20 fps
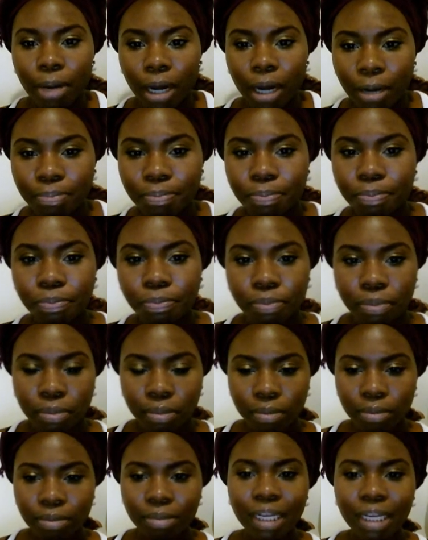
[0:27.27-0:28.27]
but
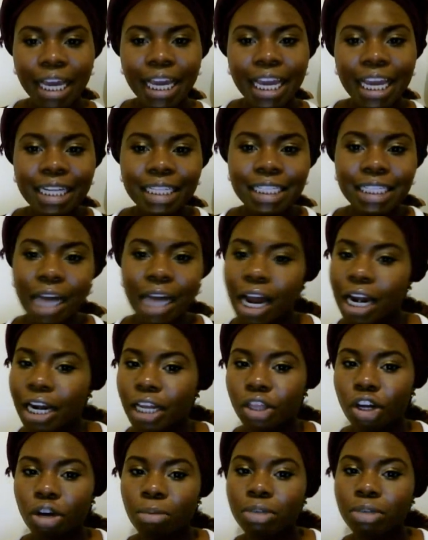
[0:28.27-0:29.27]
heat
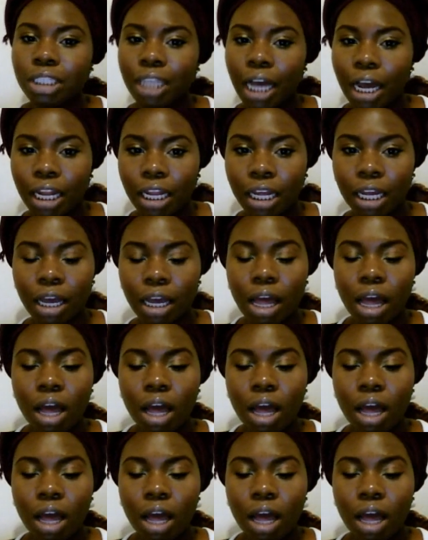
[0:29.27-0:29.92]
styling, thermal styling.